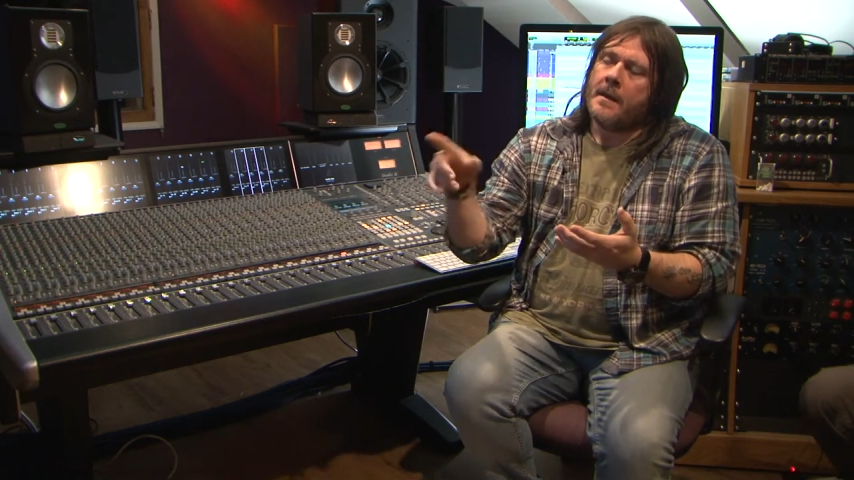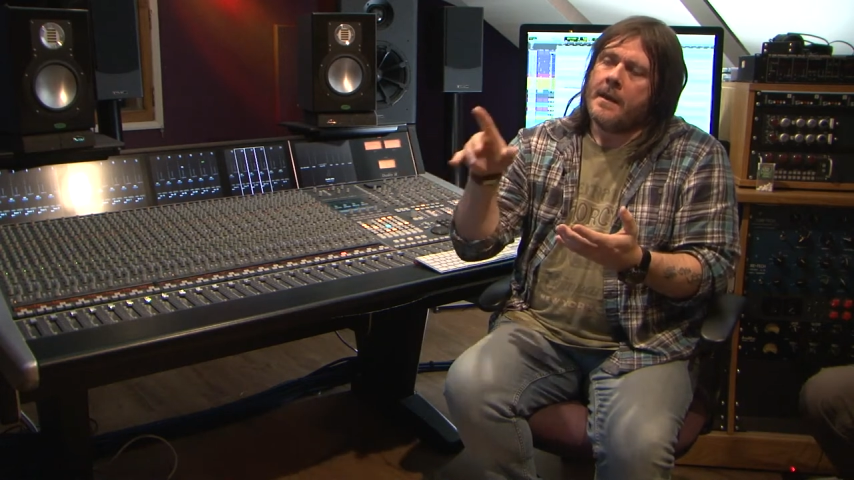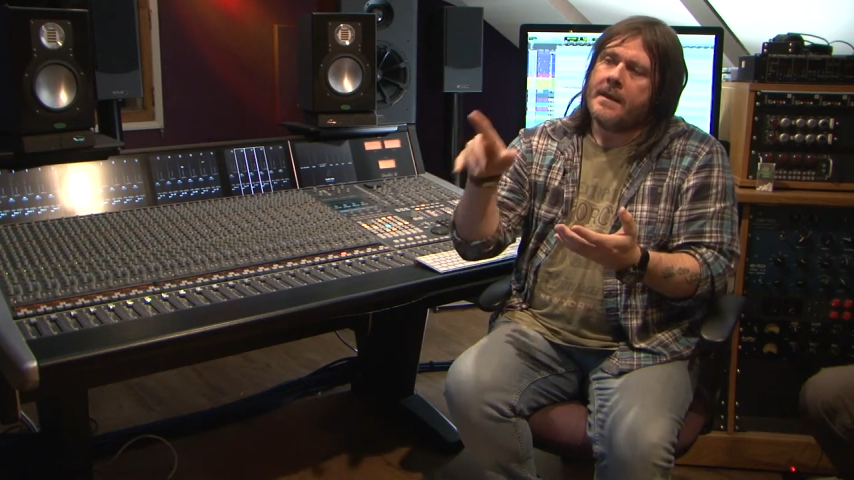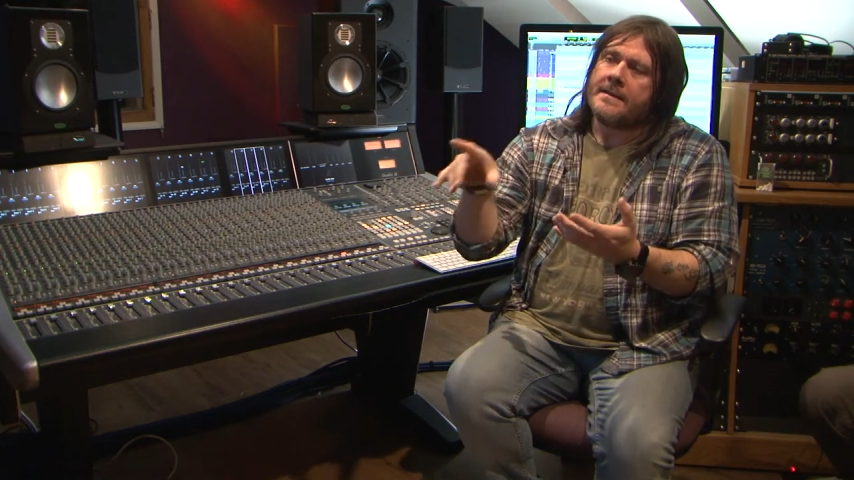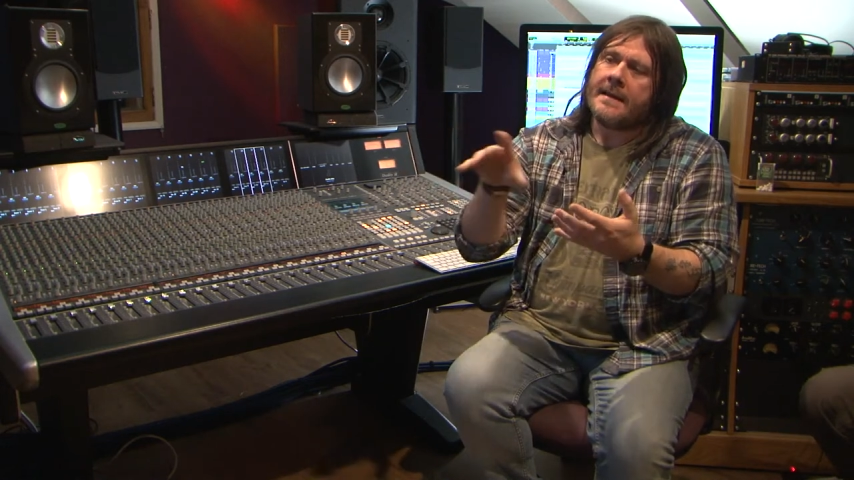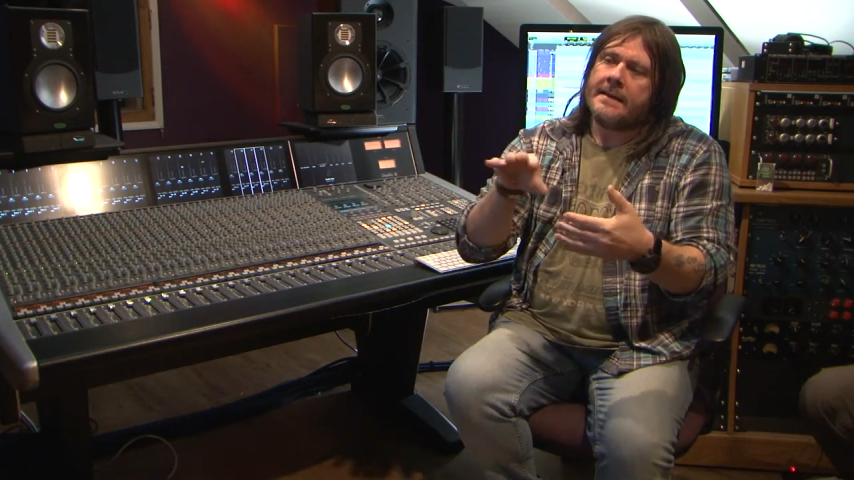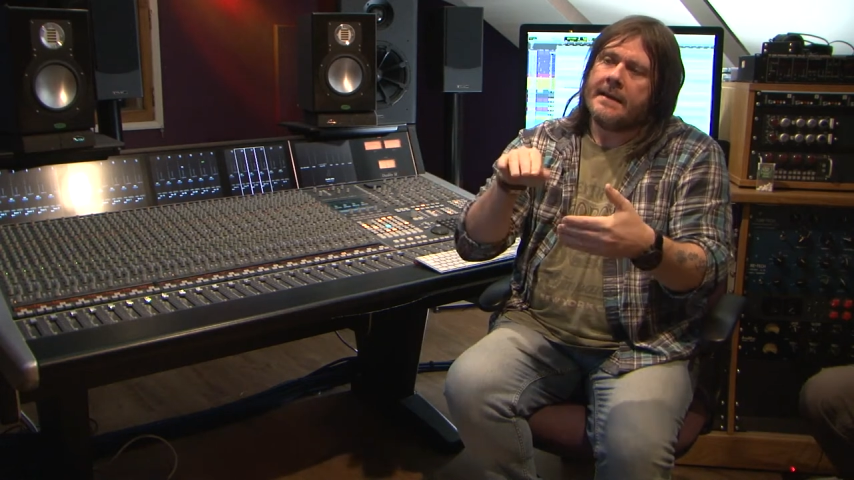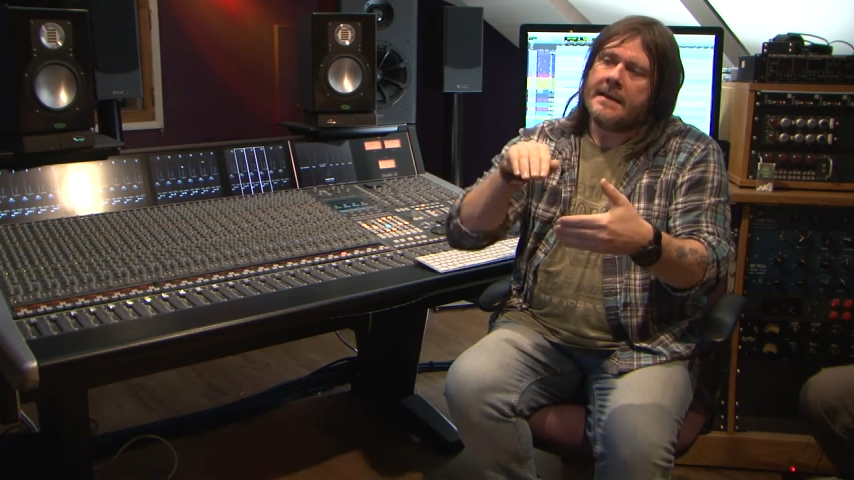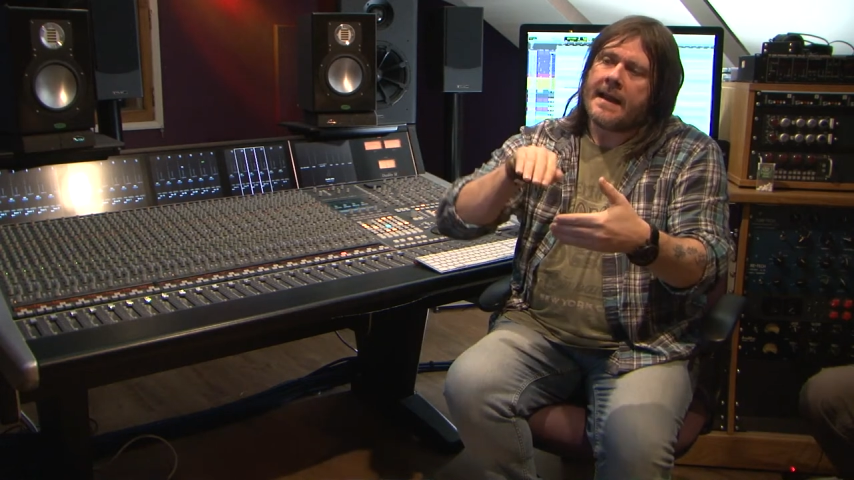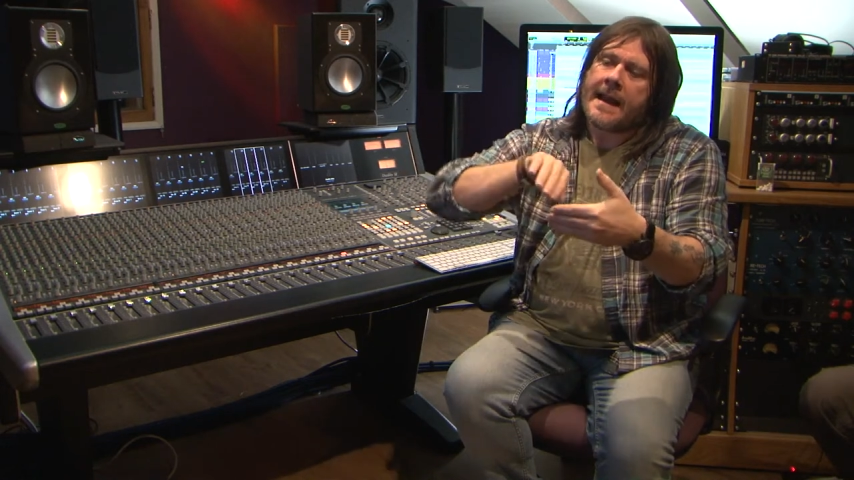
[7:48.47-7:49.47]
it
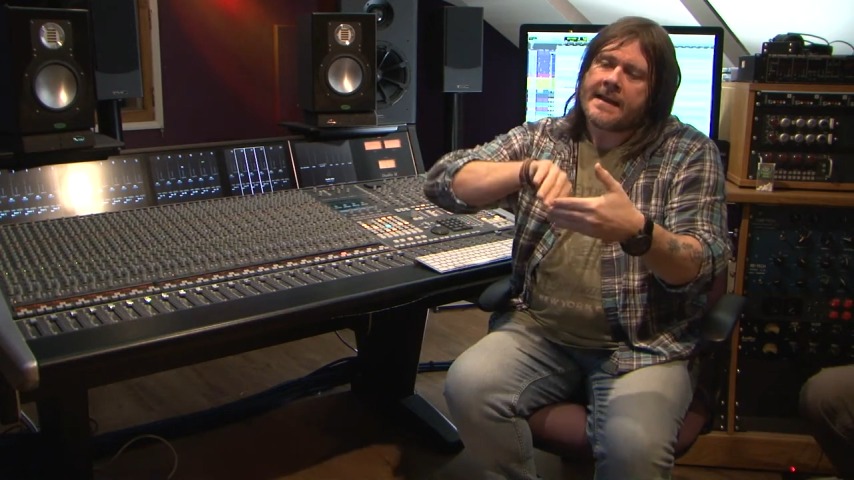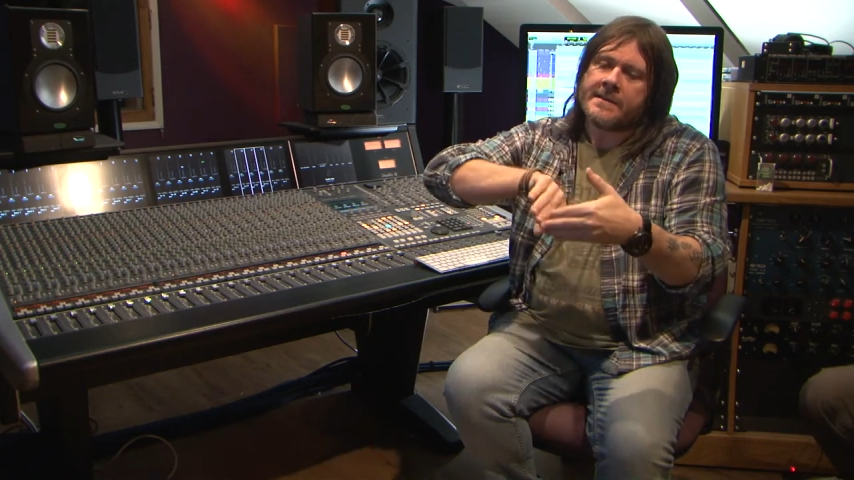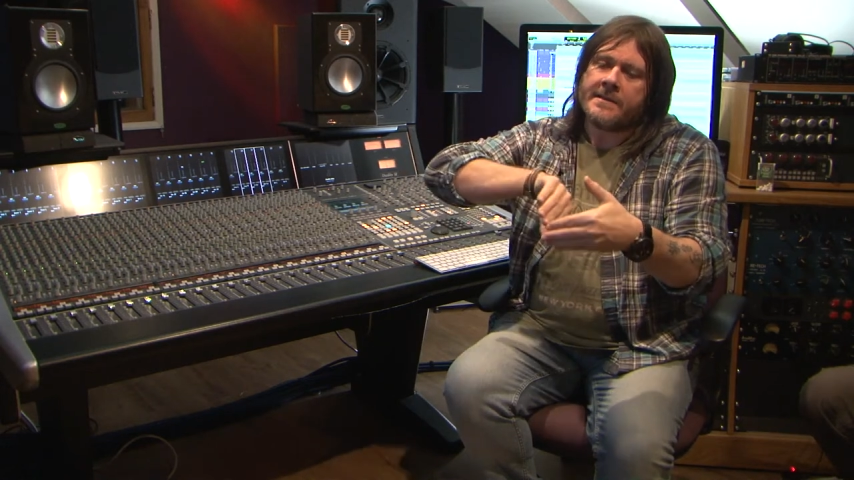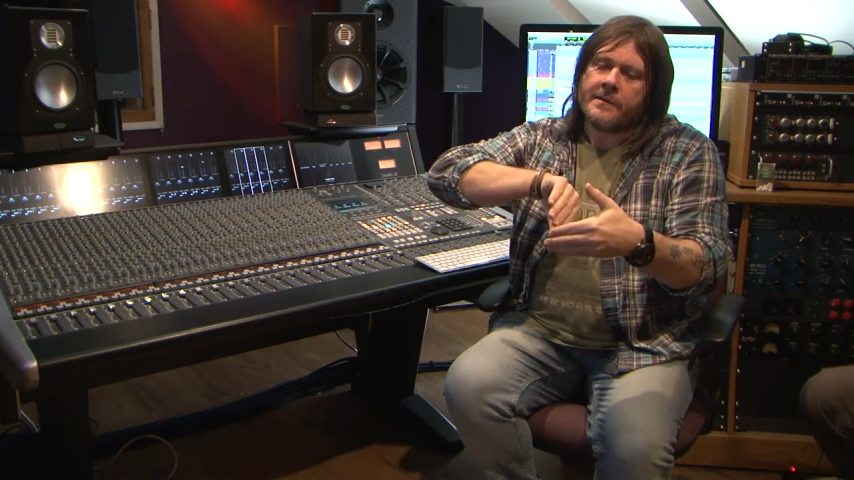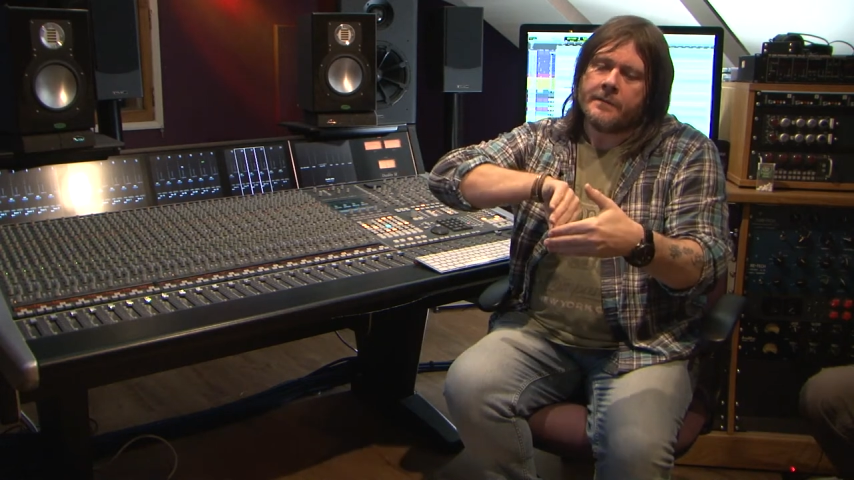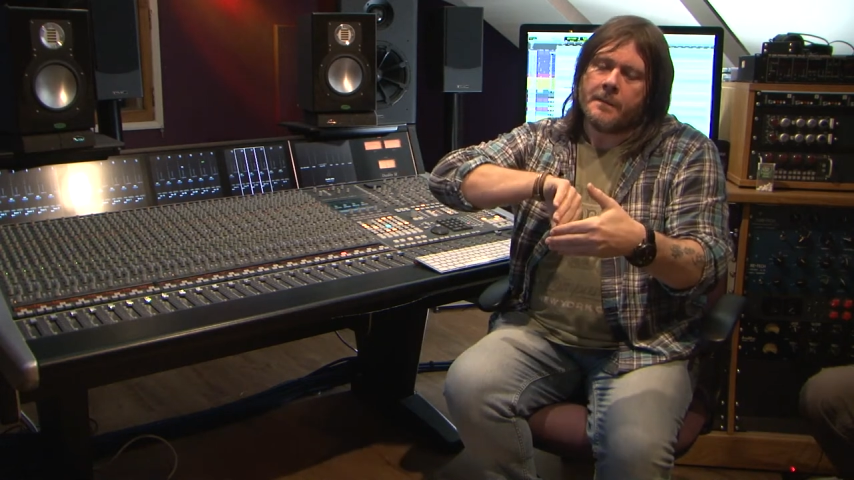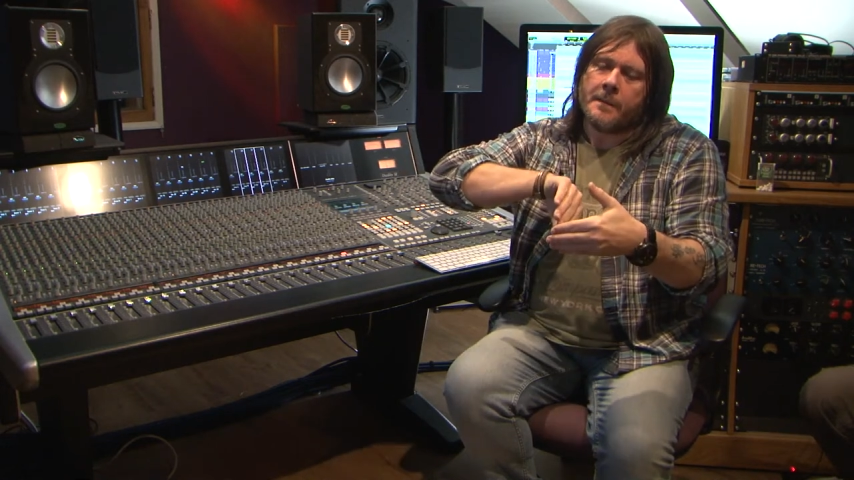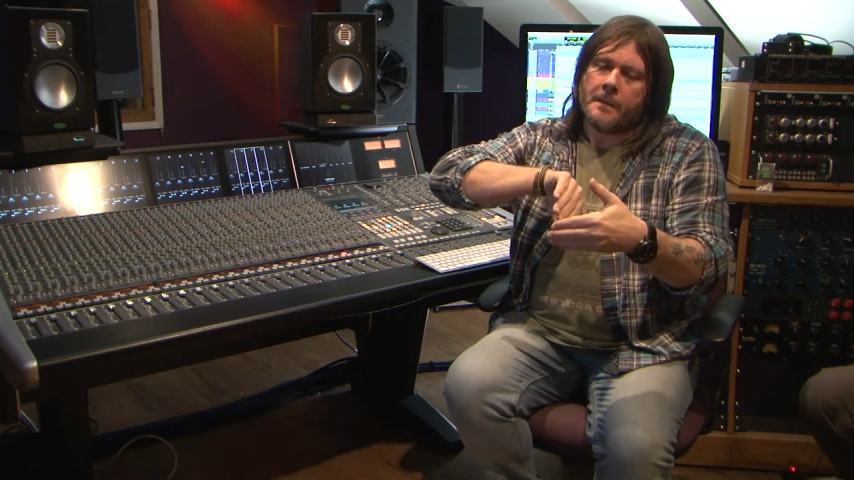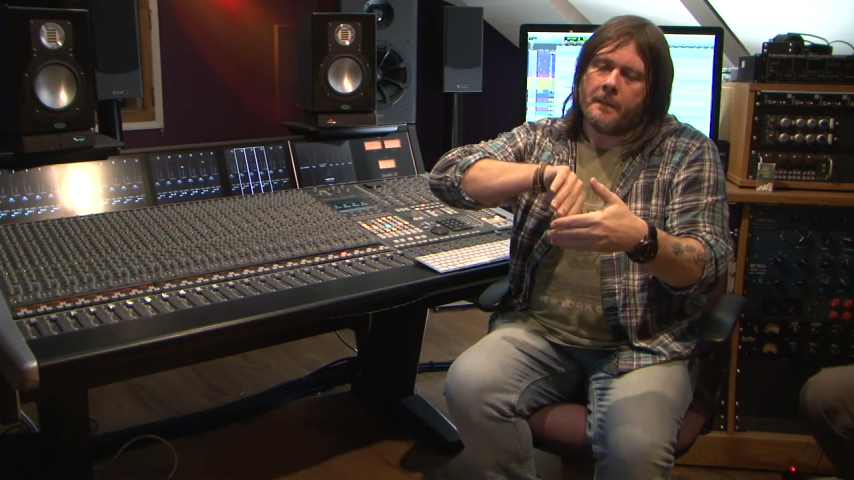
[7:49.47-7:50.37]
has to